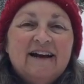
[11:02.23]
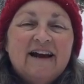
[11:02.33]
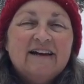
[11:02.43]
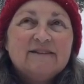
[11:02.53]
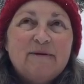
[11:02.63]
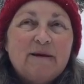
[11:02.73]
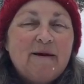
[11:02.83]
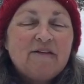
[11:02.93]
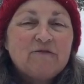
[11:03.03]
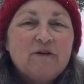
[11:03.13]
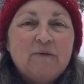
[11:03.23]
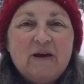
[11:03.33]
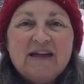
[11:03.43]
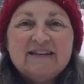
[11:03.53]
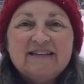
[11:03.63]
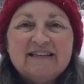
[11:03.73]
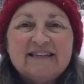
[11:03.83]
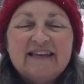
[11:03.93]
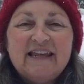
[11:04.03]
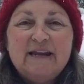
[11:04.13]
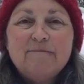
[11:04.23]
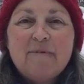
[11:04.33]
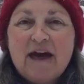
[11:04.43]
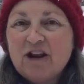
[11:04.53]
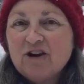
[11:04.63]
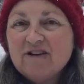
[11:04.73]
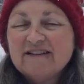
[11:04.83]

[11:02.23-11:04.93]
It's been about 3 weeks. It's getting better.